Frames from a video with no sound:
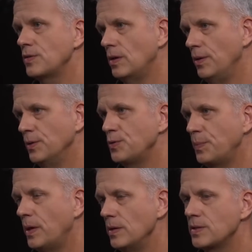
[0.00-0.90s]
And this is the
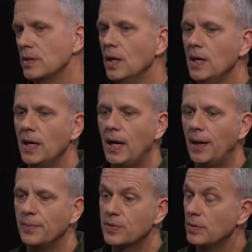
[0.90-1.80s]
first game that they've
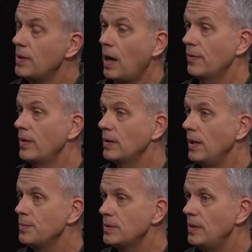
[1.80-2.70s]
actually launched
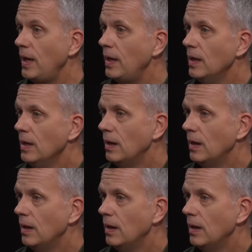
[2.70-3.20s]
day and day